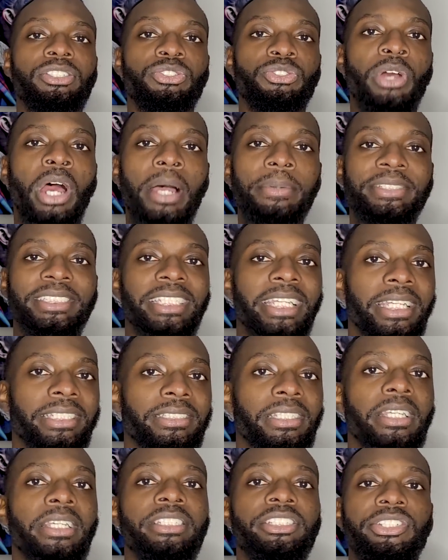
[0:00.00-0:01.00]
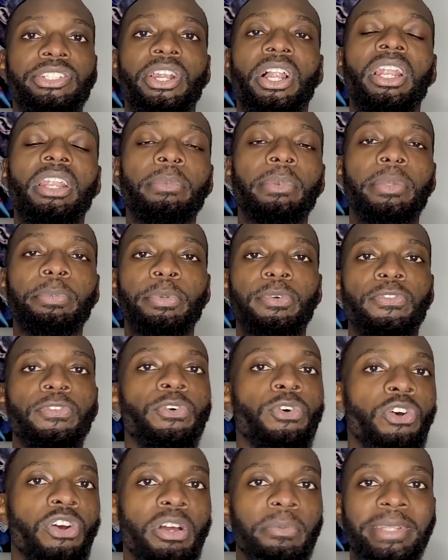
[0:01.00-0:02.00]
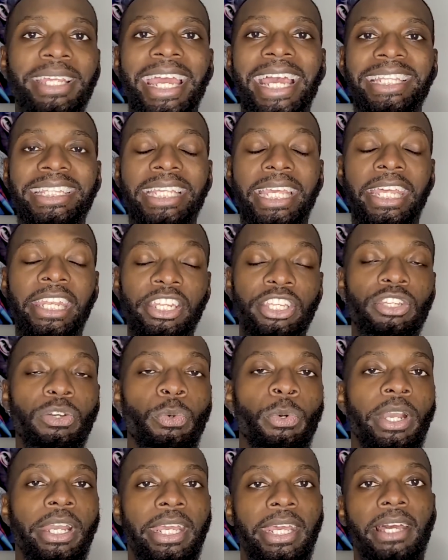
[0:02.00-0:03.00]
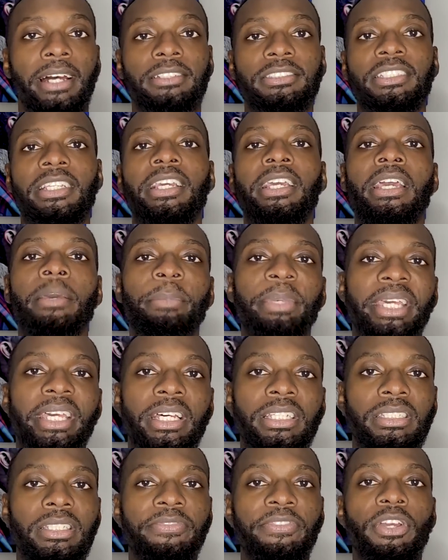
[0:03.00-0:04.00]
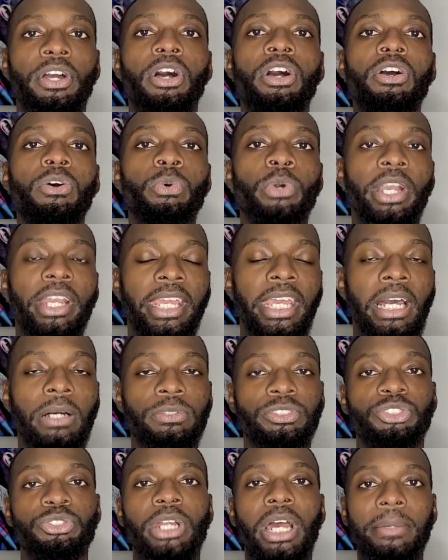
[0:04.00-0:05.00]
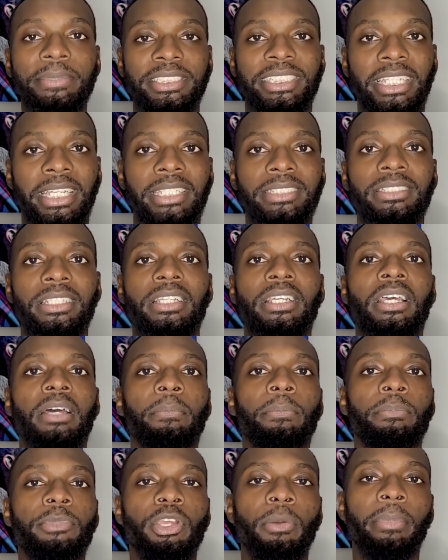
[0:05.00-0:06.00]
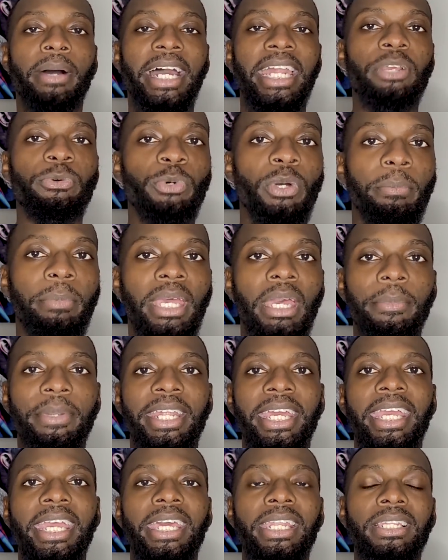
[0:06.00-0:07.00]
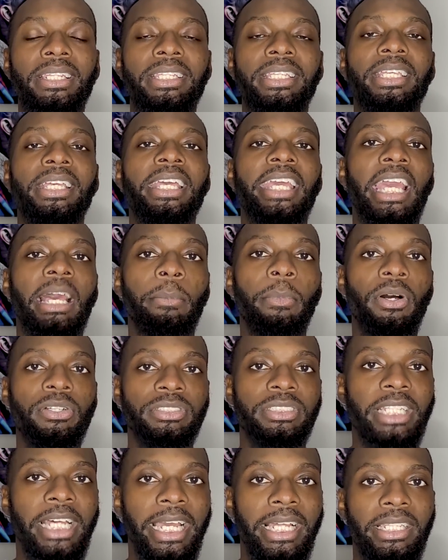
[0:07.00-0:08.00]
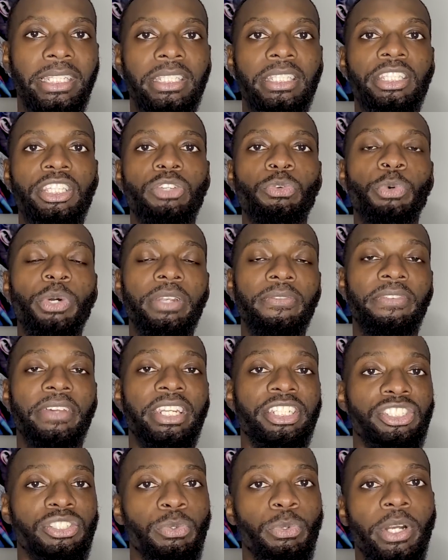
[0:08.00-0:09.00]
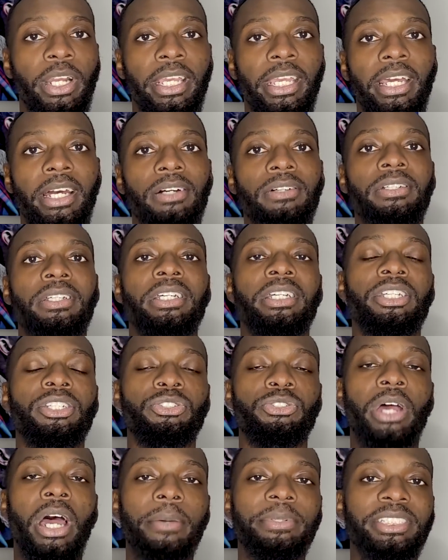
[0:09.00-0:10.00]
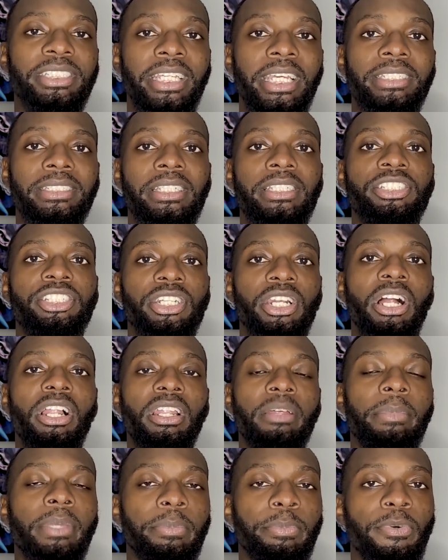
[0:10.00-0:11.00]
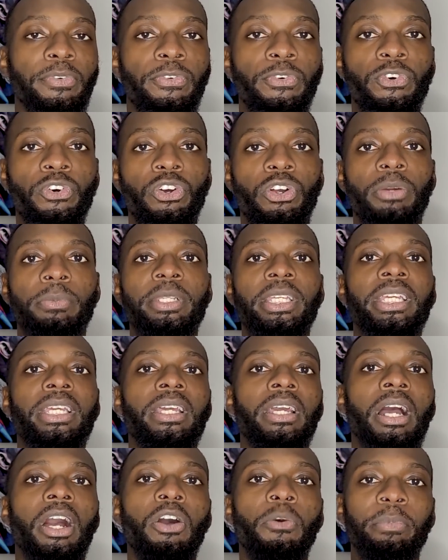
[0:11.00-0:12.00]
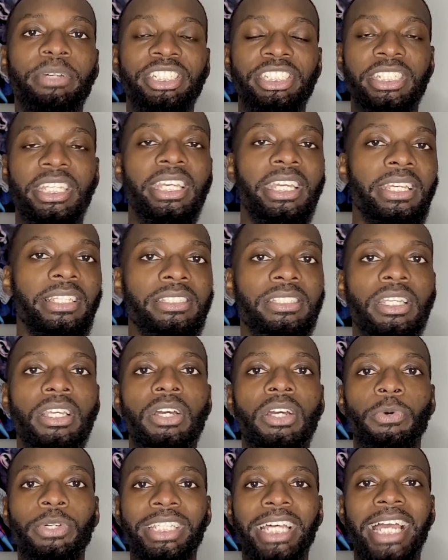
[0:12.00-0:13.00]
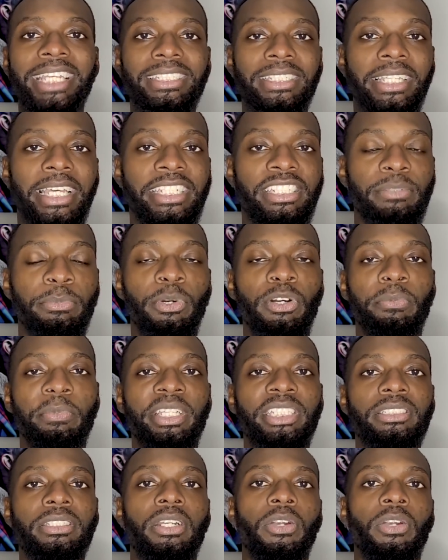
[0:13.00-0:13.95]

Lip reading: Drop sets should only be performed at the end of your workouts, because if your whole workout was drop sets, your body wouldn't be able to handle it, and most likely you wouldn't finish your workout. Drop sets should only be performed on machines with isolation movements